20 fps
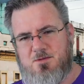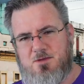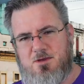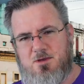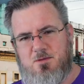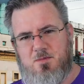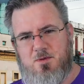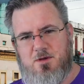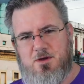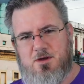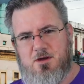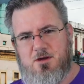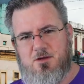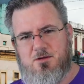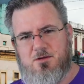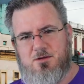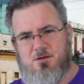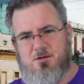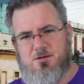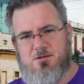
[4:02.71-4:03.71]
when you book a
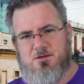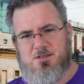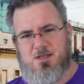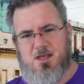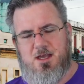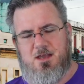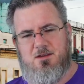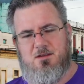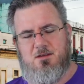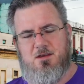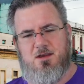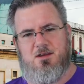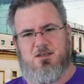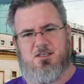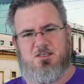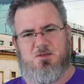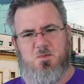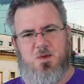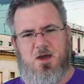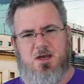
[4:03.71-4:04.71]
cruise and you get a
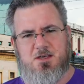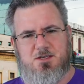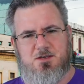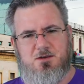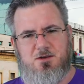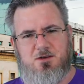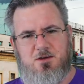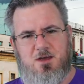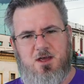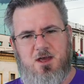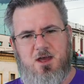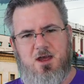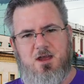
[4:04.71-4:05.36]
special,